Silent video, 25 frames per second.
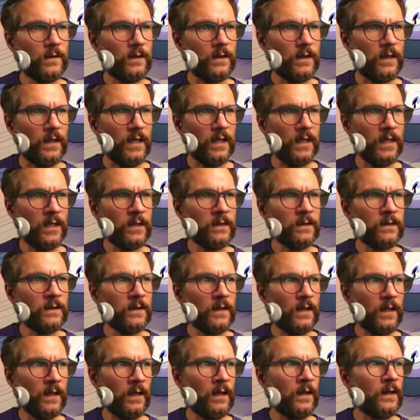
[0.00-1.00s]

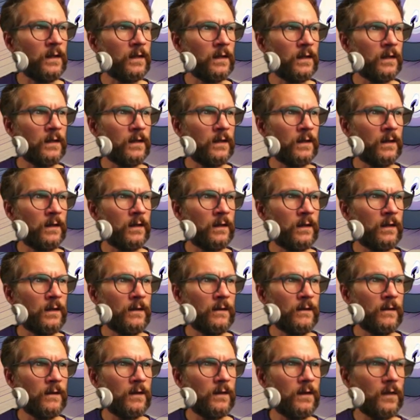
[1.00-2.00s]
and uh,
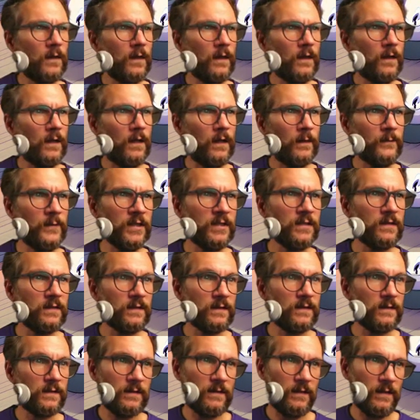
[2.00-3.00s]
I
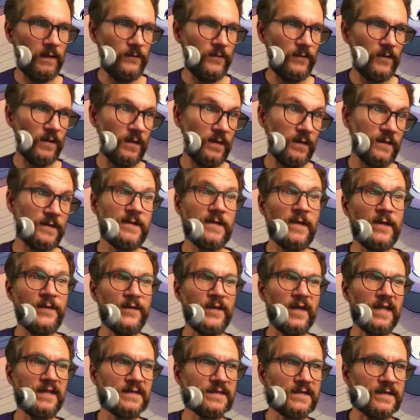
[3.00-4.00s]
mean, if you're gonna
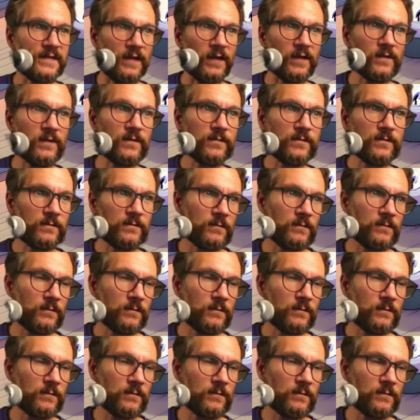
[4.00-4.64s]
sing that stuff,